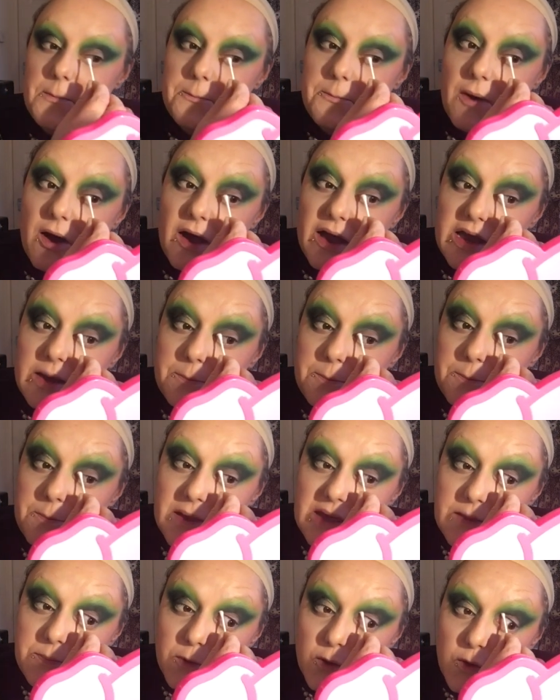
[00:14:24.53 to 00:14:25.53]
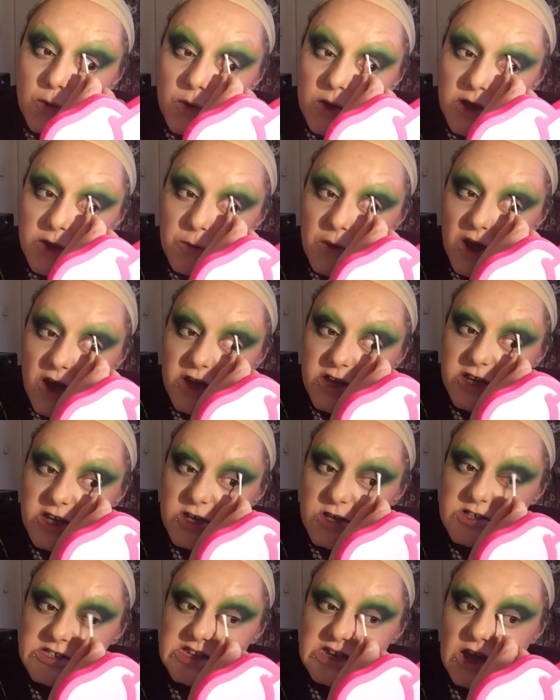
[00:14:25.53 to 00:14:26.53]
by people who were
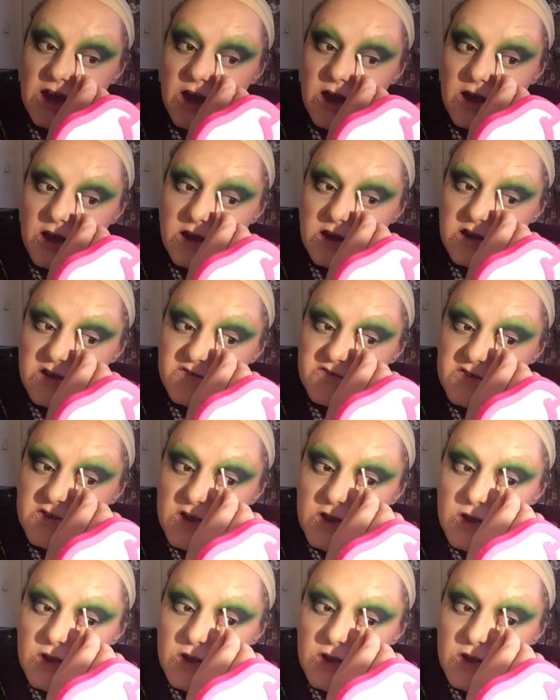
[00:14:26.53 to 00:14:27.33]
accusing her of